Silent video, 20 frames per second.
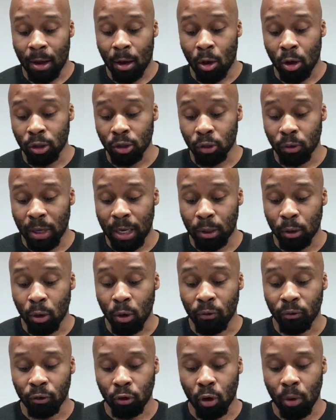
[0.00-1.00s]
also had an
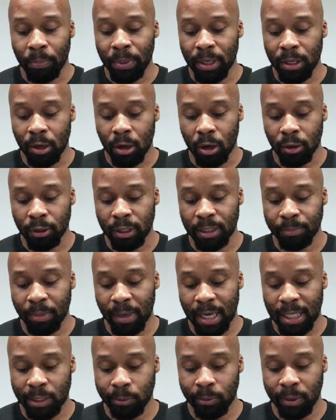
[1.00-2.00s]
overall PR this
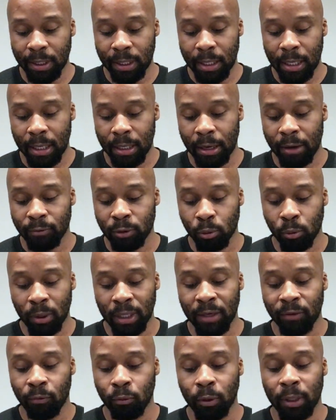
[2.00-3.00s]
past weekend of
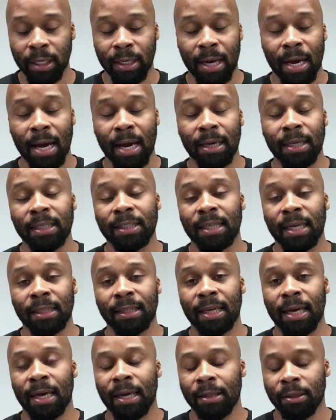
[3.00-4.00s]
20:49. He set
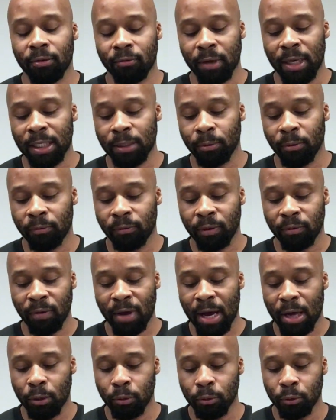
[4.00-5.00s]
that in the race with
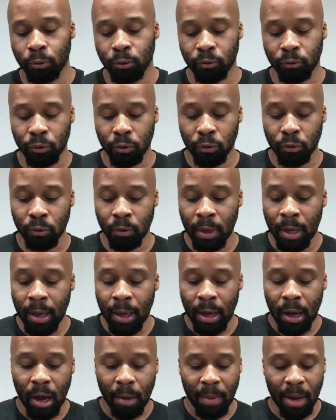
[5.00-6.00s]
Dwight Oduduru
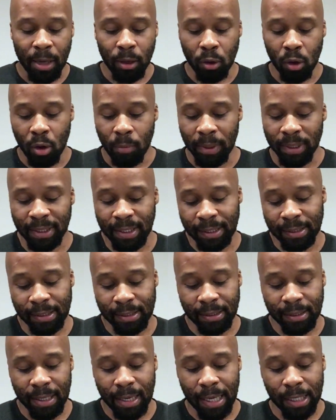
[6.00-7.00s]
at home at
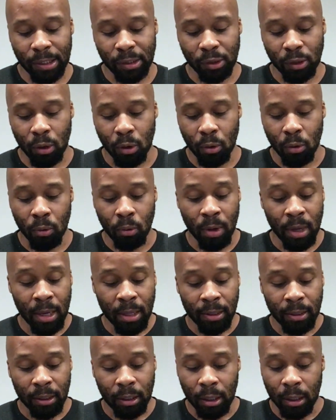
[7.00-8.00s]
Texas Tech. So
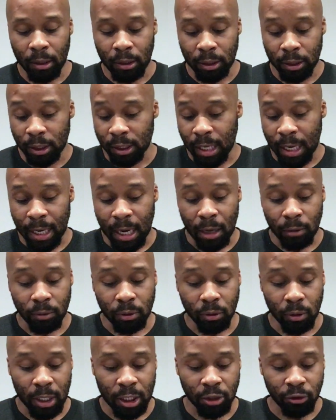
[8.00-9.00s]
shout out
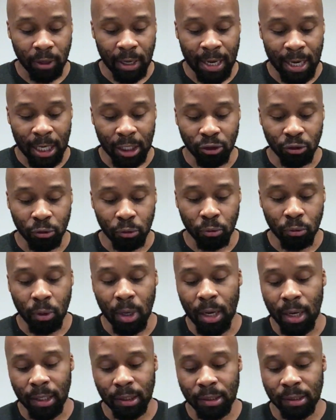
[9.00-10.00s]
to Andrew
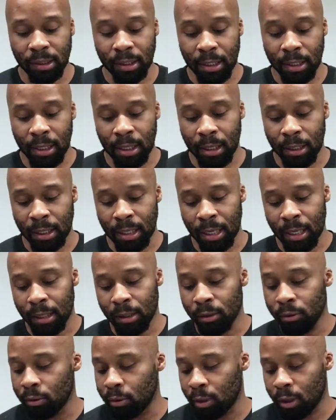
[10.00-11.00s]
Hudson, and
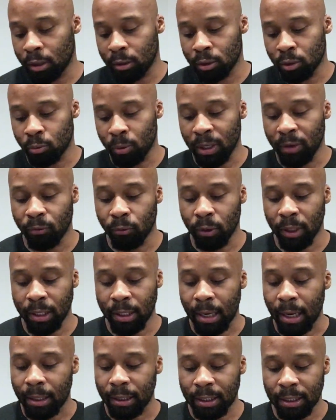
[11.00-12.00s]
again,
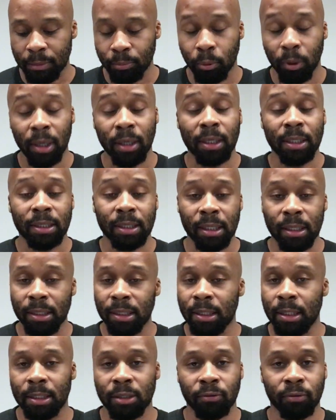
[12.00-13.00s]
20:49 at this point in the
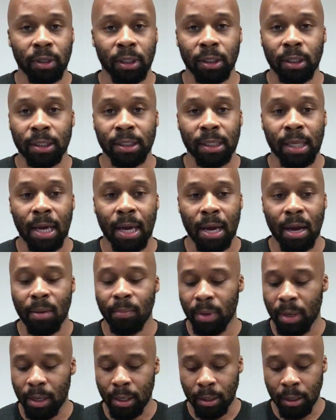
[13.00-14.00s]
season is a really good
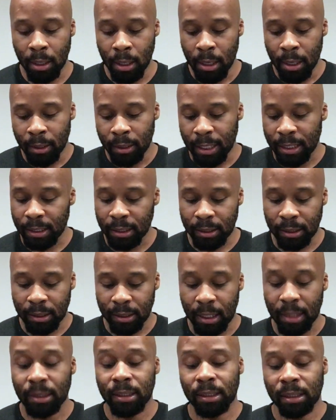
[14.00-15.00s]
time, and that's
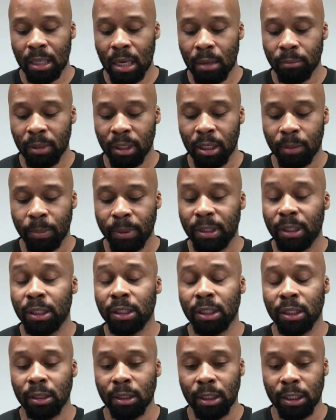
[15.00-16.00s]
a time that could
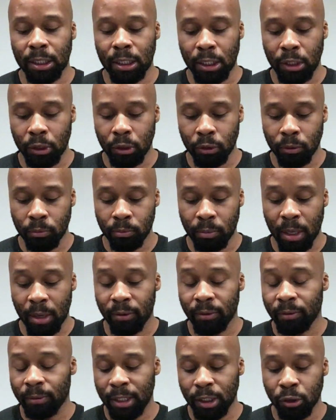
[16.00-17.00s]
potentially
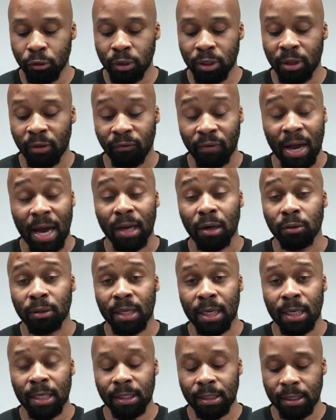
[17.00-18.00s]
get you to the finals
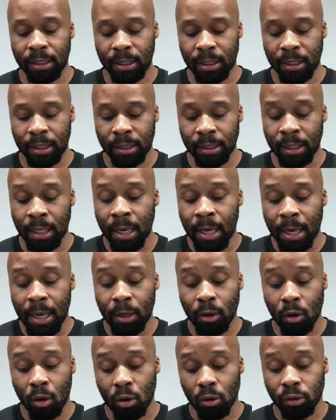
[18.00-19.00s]
at NCs
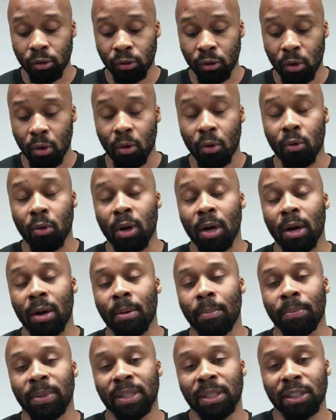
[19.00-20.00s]
and also
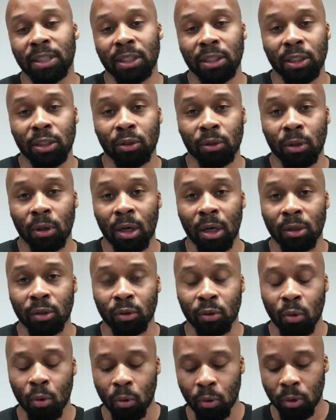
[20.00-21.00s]
potentially
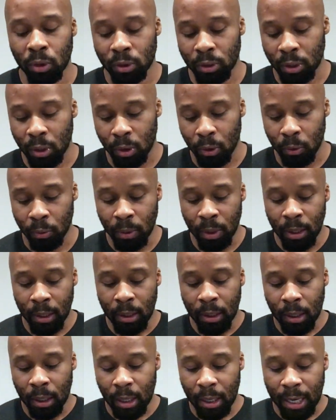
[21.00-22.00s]
score. So
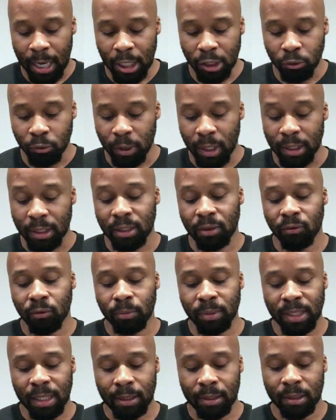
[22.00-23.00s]
Andrew Hudson from
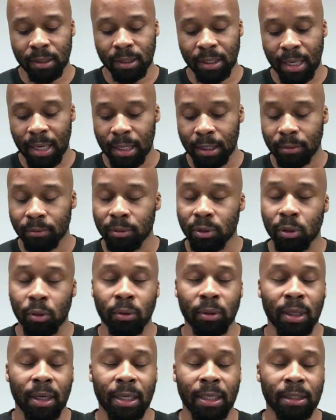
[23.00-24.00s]
Texas Tech
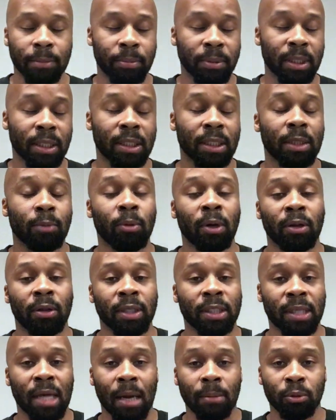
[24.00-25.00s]
showing that he's potentially one of
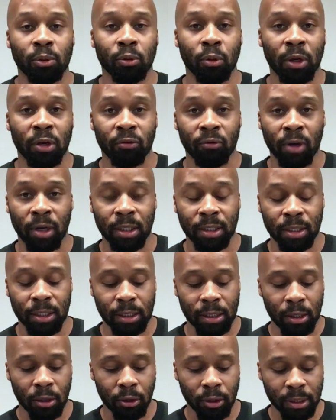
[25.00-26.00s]
the top 200 runners this
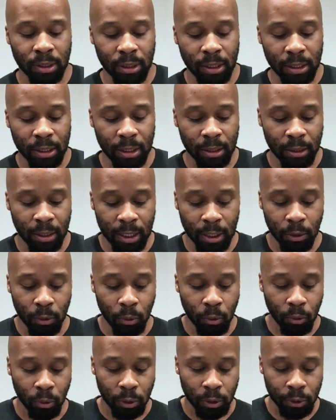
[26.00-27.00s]
current season
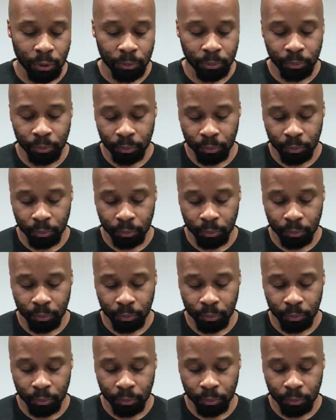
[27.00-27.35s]
indoors.